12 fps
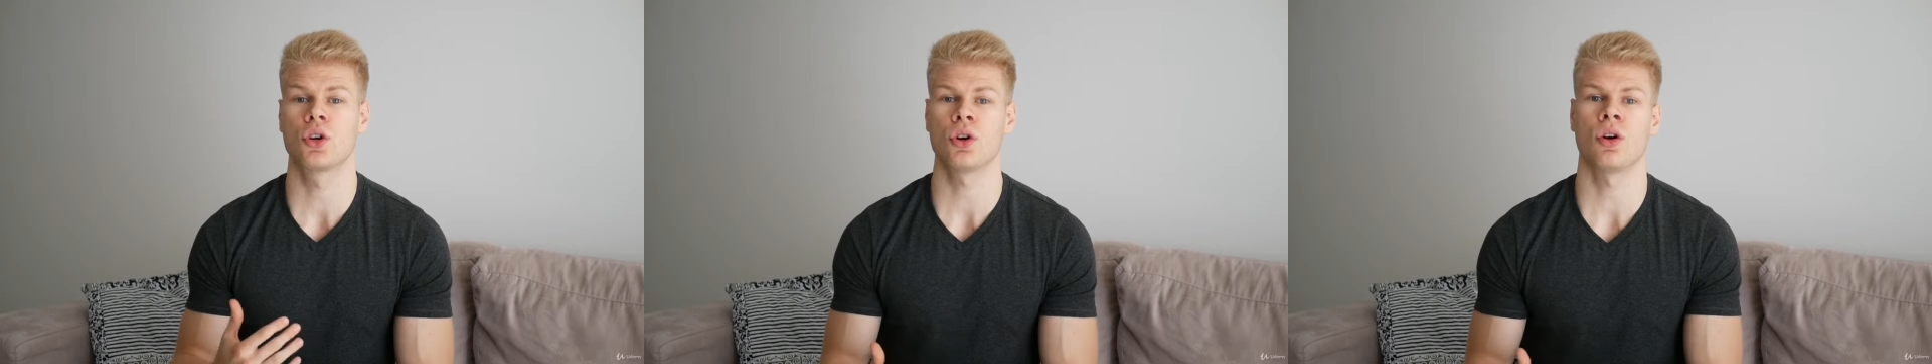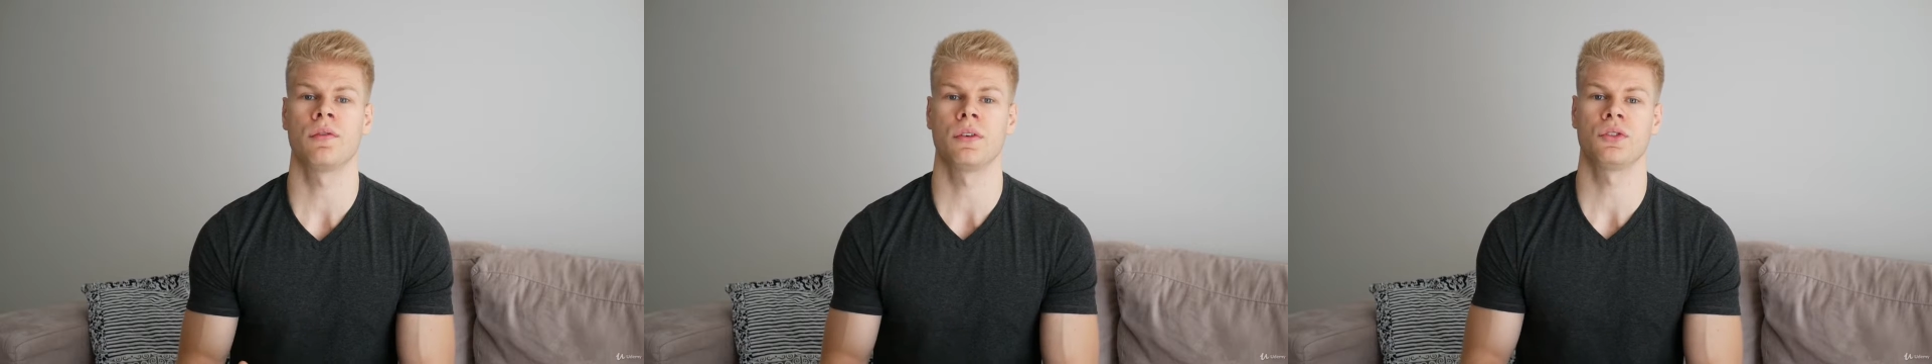good
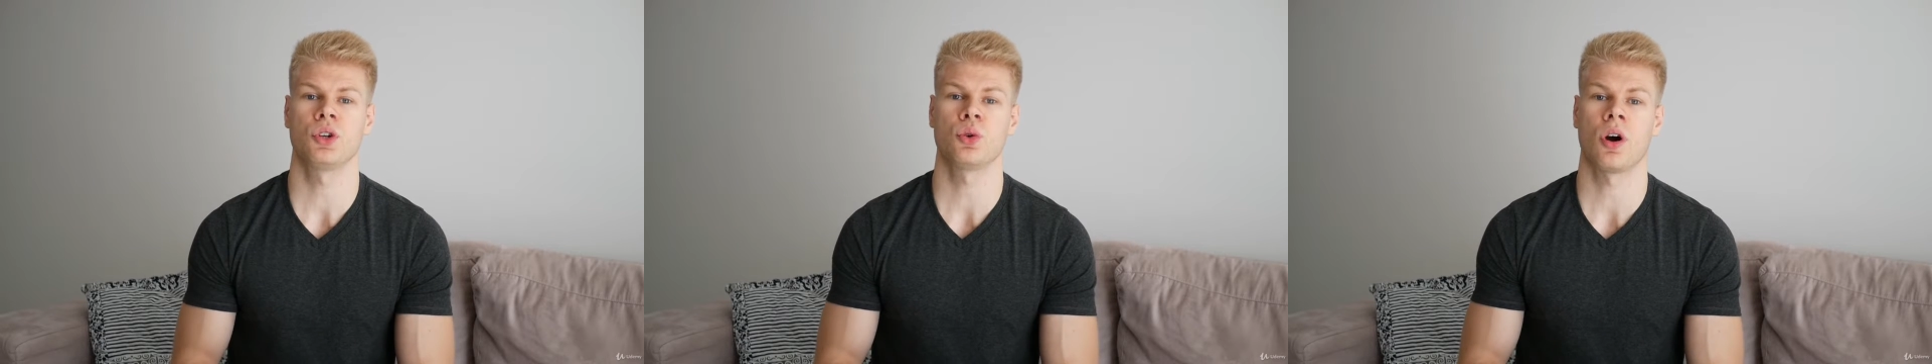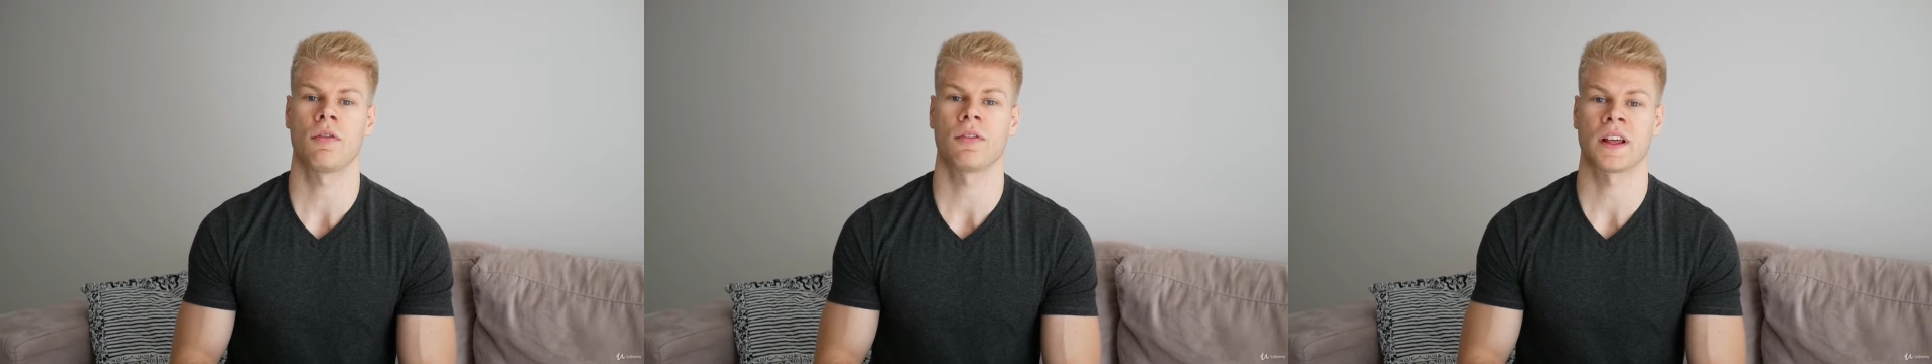
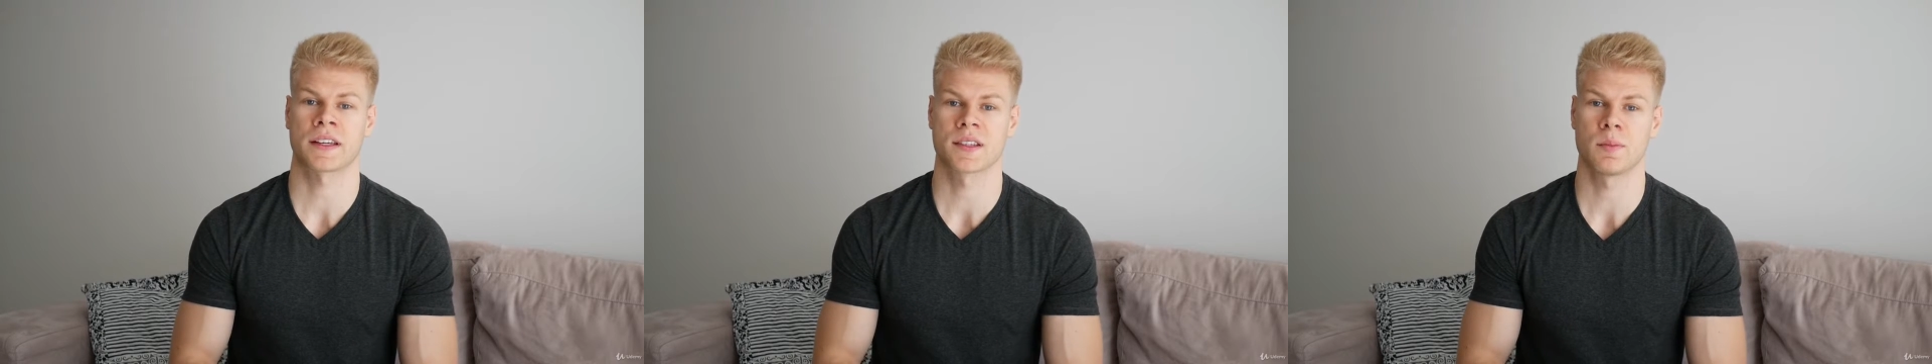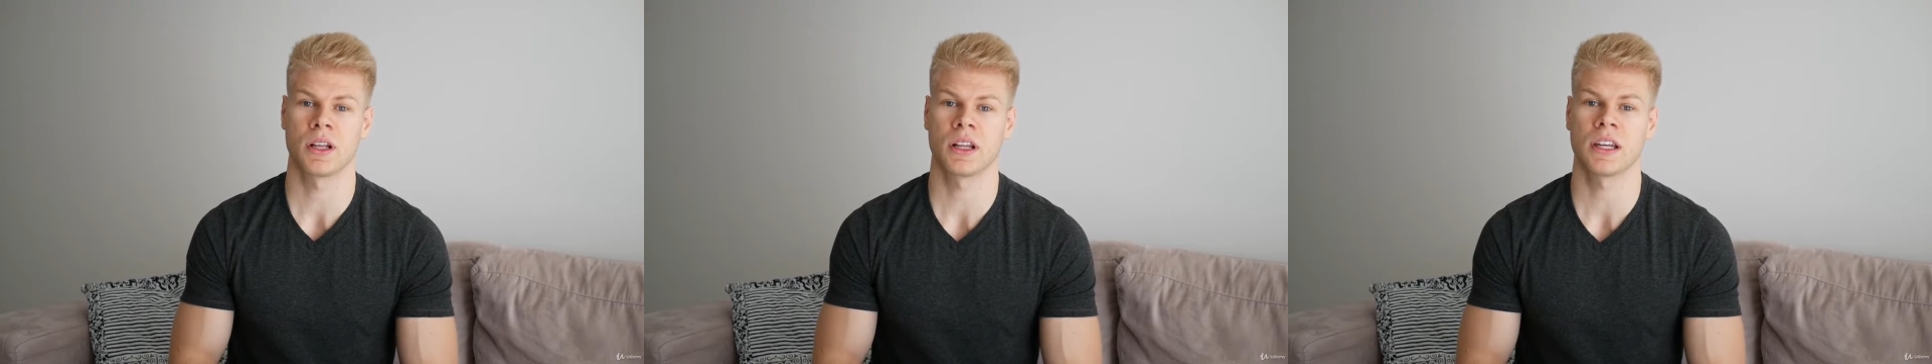overview of
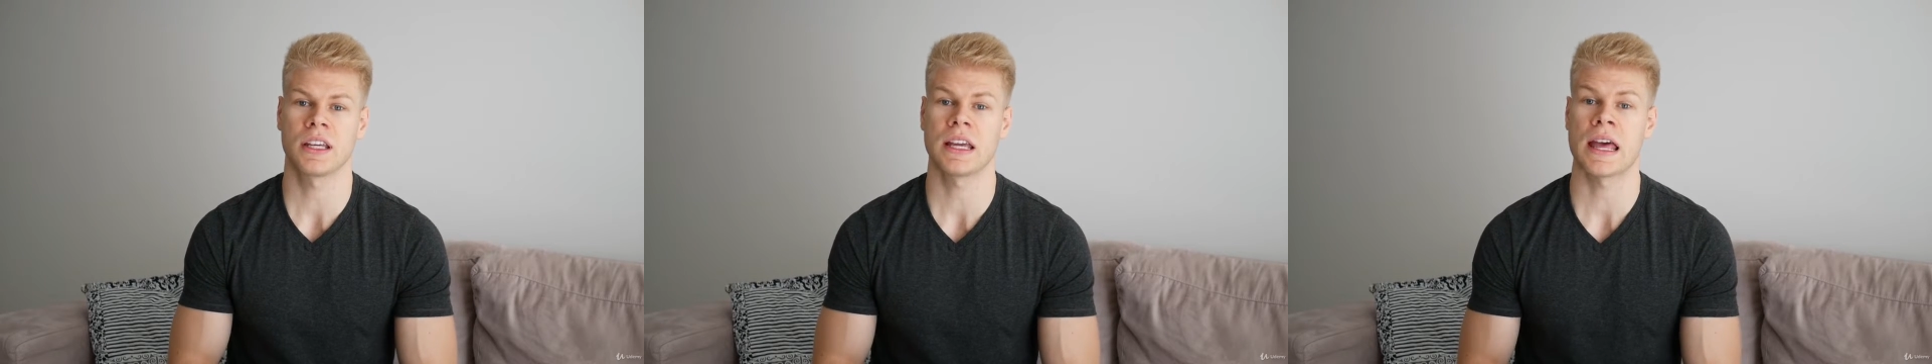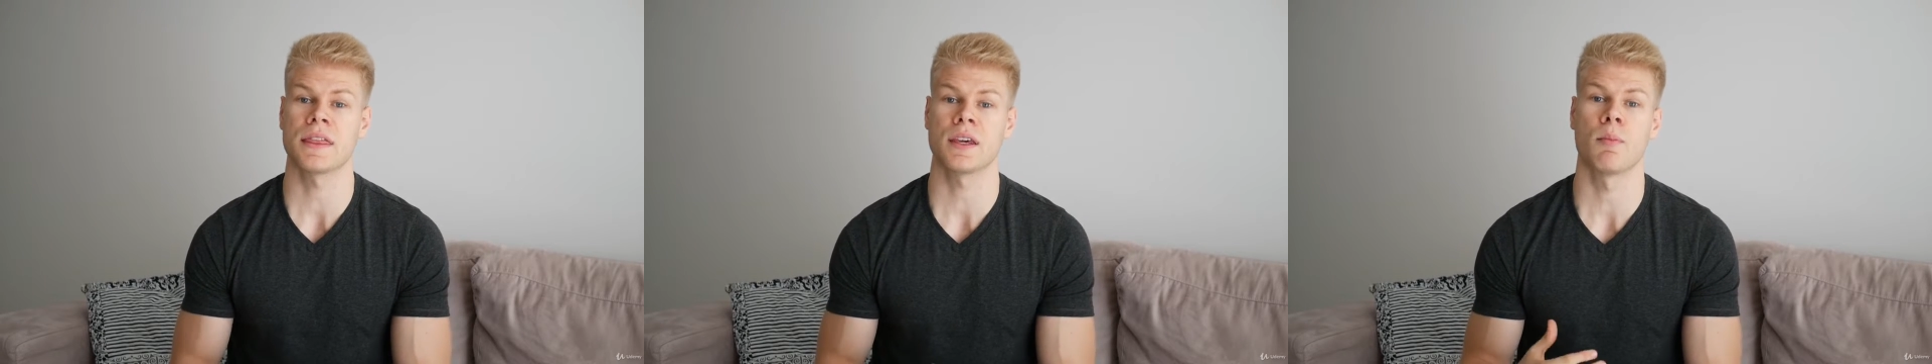
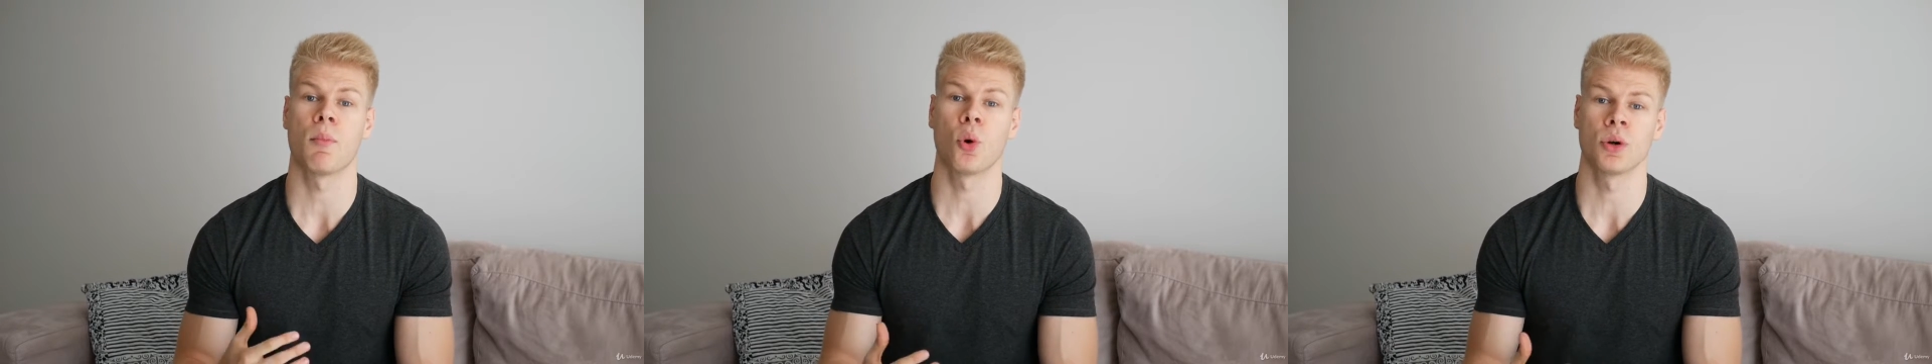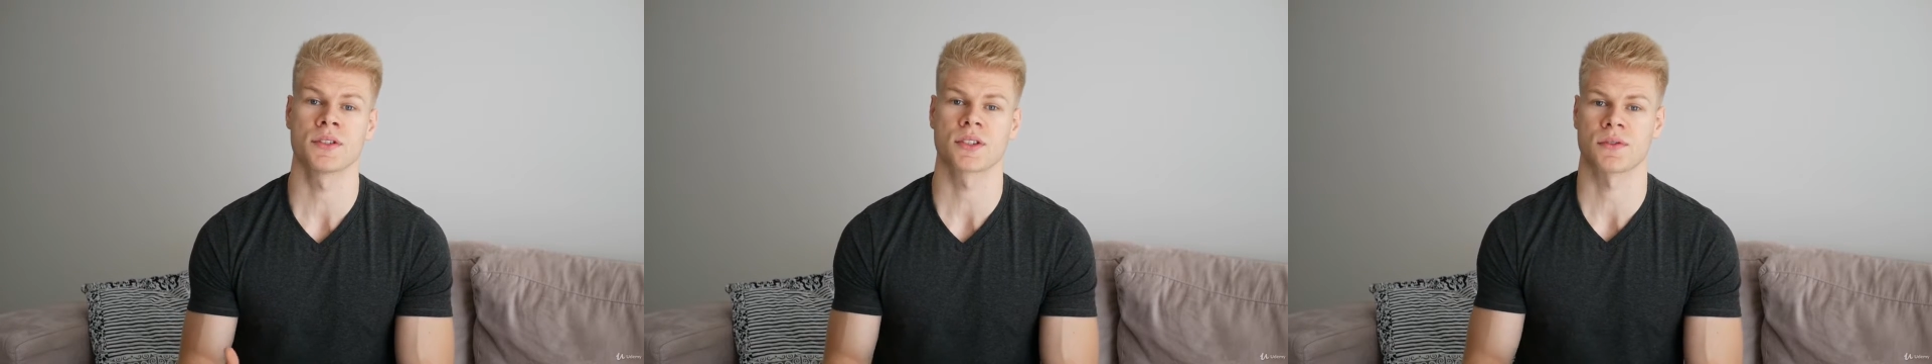flexibility and the
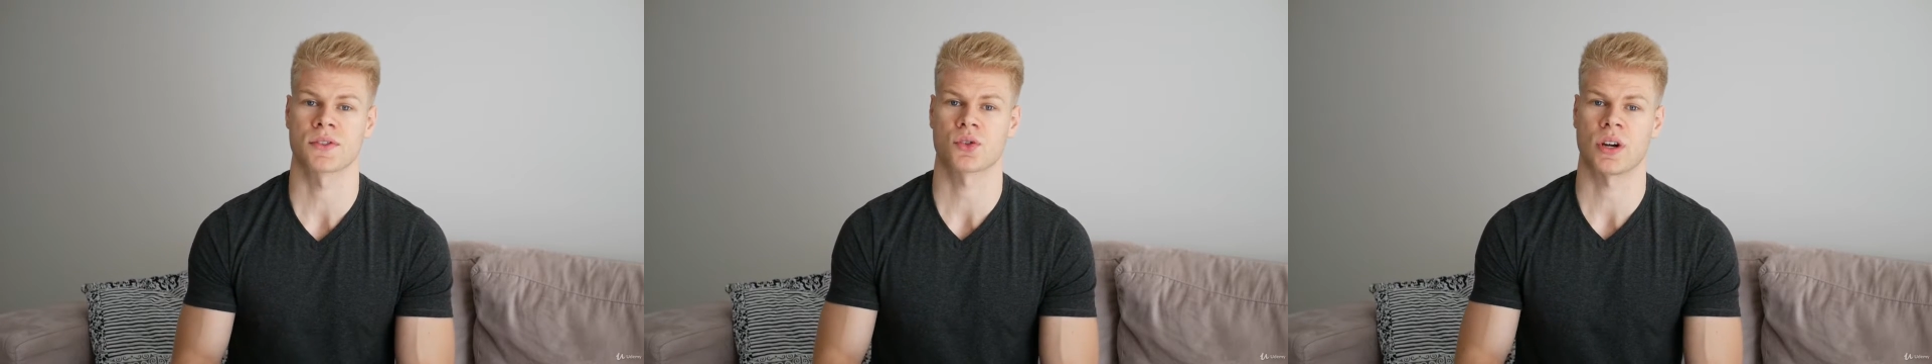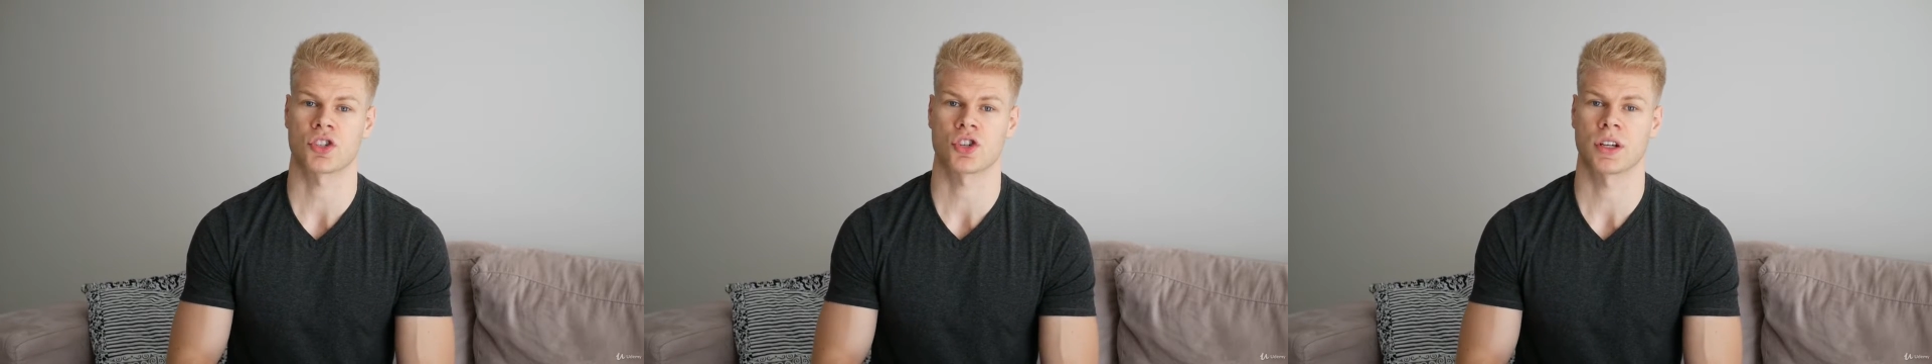importance of
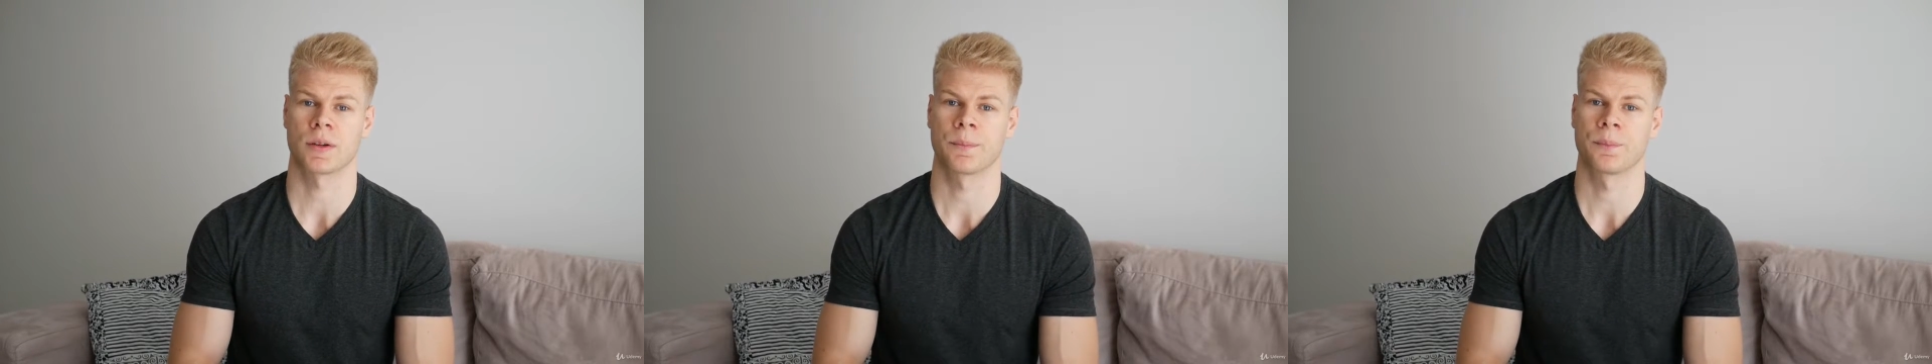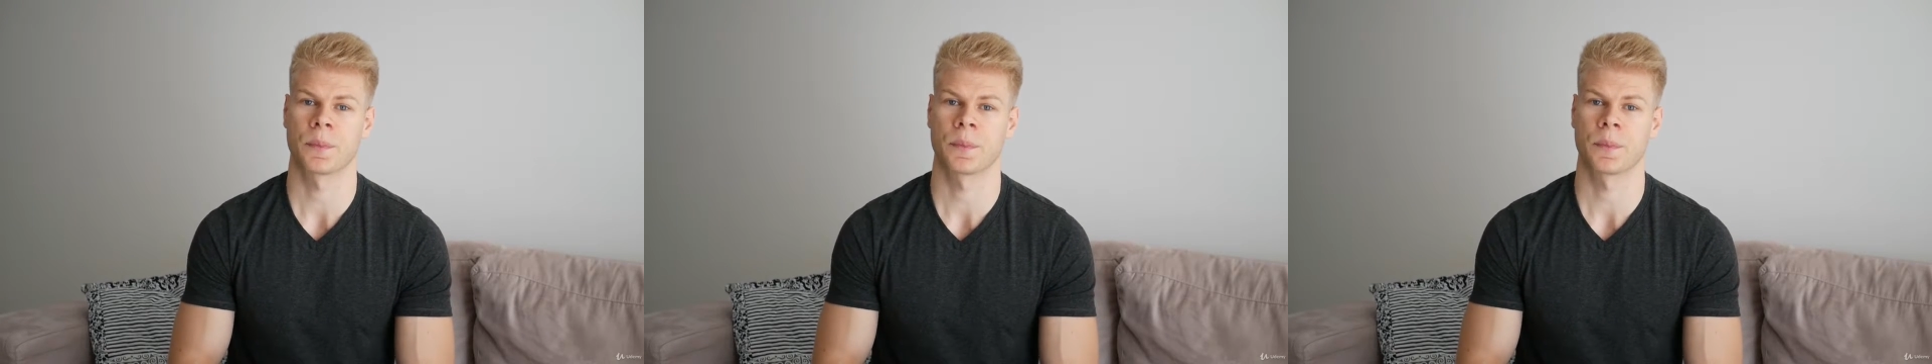stretching.